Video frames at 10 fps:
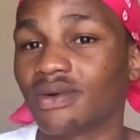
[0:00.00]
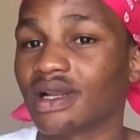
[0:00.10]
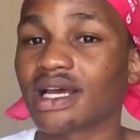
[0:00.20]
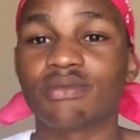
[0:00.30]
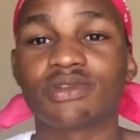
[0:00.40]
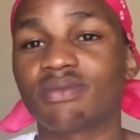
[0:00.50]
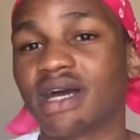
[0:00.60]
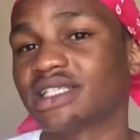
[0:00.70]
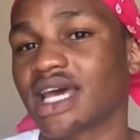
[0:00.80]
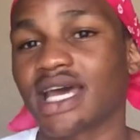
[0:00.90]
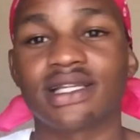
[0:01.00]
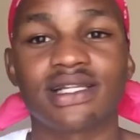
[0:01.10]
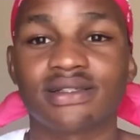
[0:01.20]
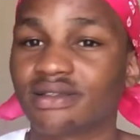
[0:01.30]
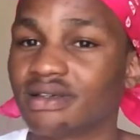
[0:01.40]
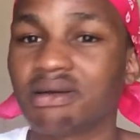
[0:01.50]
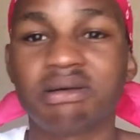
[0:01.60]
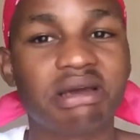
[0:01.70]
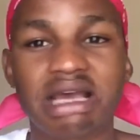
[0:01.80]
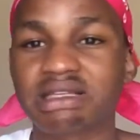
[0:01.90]
welcome to my channel.
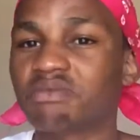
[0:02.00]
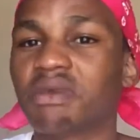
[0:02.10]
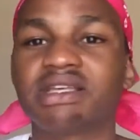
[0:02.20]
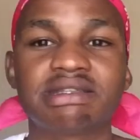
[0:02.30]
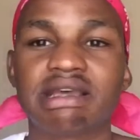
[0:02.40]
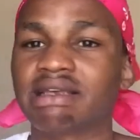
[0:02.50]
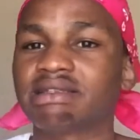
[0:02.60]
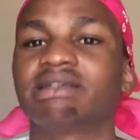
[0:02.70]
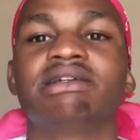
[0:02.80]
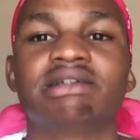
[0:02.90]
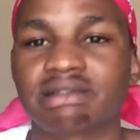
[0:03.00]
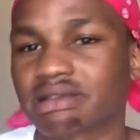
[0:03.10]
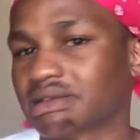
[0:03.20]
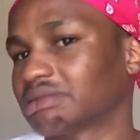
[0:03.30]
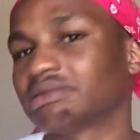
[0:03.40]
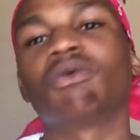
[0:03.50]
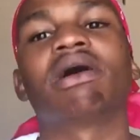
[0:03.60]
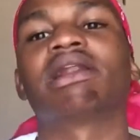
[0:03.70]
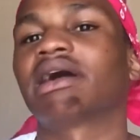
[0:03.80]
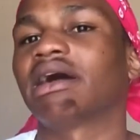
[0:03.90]
As messy as it is,
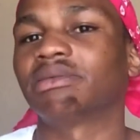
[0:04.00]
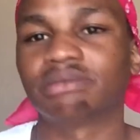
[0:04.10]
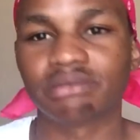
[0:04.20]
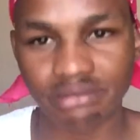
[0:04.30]
welcome.